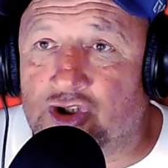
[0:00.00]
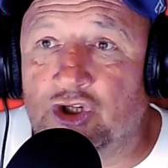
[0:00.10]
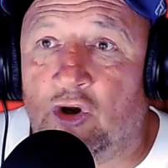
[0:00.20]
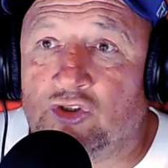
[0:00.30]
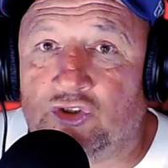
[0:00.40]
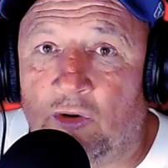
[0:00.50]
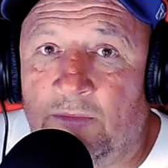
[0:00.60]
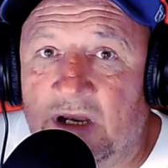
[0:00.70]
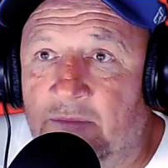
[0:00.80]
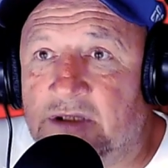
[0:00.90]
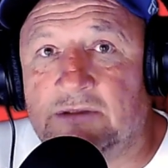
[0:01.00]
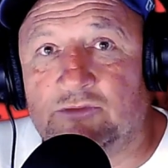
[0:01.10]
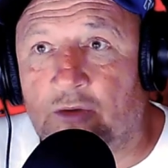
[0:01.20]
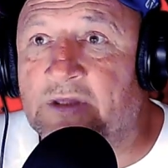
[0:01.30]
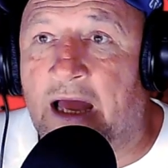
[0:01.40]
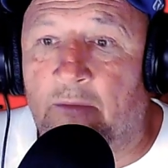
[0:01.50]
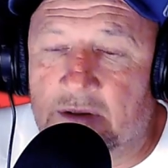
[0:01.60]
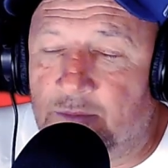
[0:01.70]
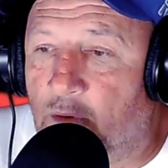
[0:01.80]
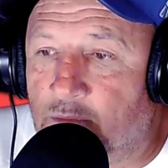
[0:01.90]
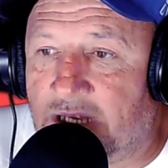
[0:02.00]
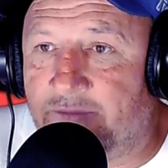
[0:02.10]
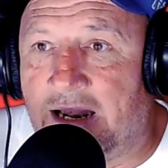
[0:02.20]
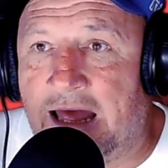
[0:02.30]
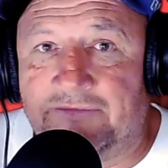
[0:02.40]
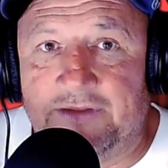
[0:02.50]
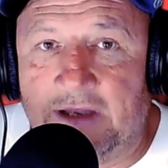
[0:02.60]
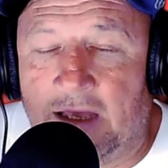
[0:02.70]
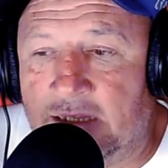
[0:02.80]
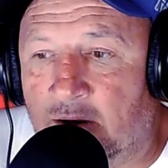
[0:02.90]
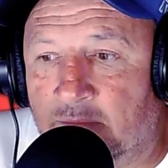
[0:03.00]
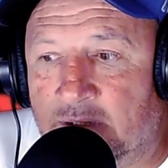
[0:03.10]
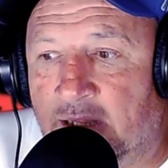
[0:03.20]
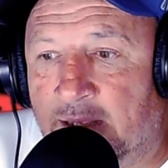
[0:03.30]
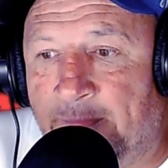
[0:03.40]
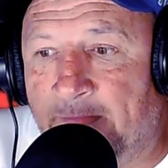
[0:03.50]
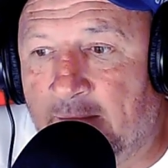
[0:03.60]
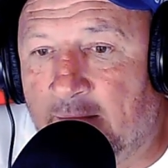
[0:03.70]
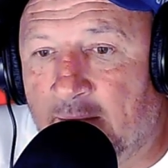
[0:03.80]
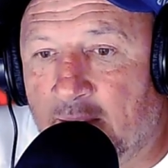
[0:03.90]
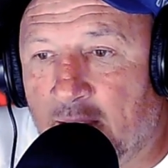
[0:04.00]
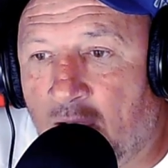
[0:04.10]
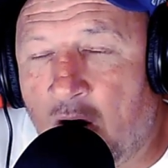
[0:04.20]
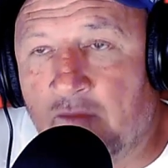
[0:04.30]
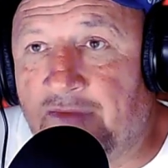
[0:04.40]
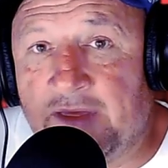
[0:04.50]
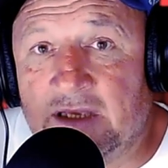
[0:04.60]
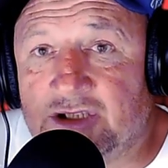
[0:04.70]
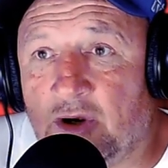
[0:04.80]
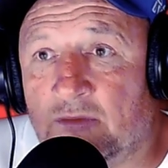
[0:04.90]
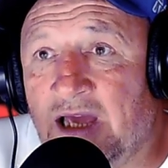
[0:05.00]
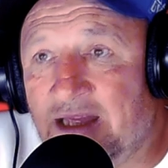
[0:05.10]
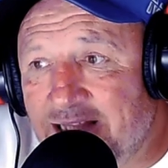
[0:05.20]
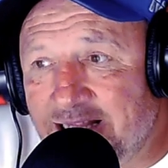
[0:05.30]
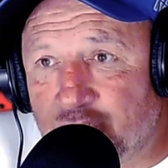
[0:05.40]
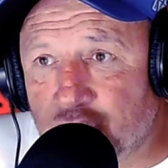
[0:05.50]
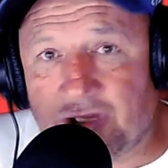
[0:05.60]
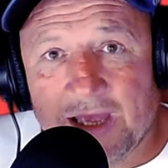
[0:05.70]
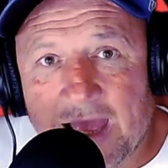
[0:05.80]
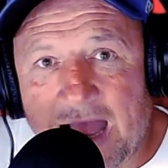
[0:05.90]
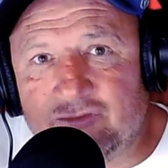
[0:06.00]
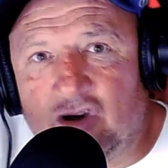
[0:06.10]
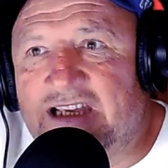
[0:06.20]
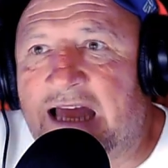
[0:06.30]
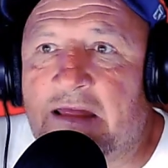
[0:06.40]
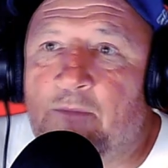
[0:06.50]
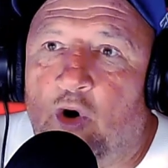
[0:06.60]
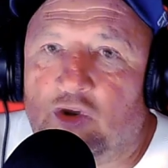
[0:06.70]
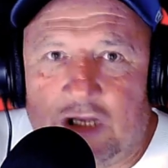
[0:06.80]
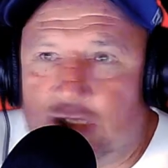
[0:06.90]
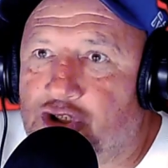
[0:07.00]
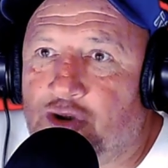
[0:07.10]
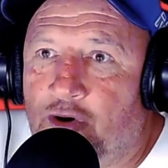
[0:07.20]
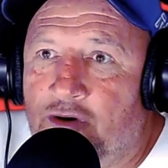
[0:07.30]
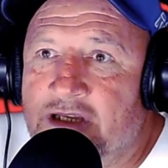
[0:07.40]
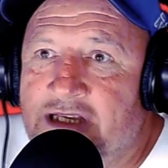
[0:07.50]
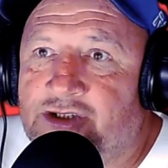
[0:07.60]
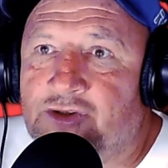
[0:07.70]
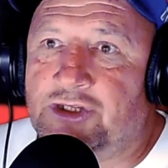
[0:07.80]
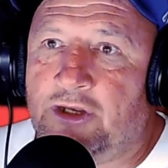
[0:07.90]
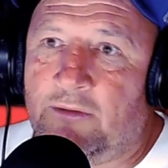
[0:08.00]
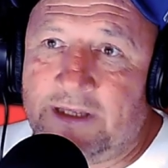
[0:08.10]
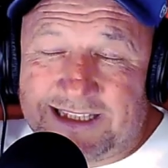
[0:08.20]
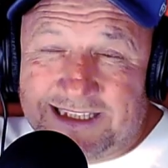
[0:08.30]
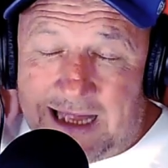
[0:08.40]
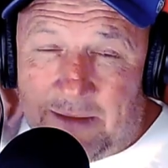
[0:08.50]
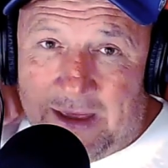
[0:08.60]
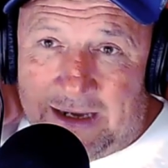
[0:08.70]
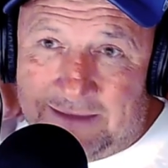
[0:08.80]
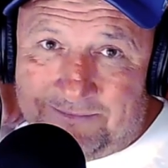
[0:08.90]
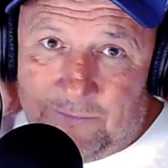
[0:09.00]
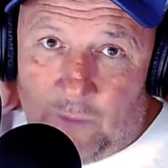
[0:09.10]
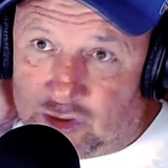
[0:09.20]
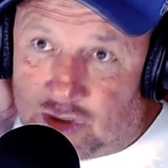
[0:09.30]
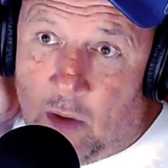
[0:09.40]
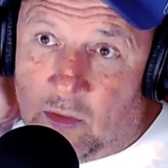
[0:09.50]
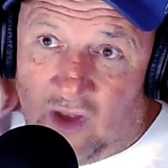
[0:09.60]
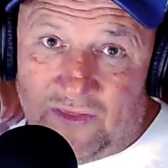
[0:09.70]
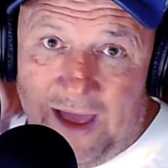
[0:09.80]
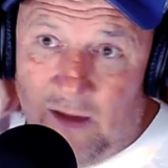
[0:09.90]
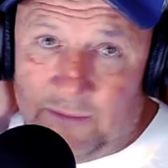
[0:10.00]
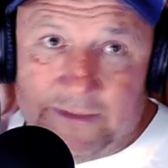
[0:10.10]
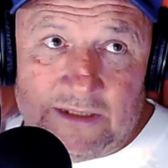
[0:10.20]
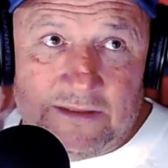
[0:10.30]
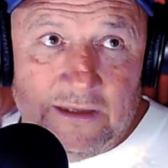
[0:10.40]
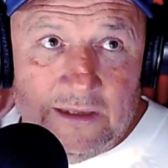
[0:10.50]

Shaun's number. I mean, somehow we, we always have a laugh in that, you know, and. Um, yeah. over things. So yeah, that's just I've got to gather more like stories because you know it, that many. What's going on now? I mean.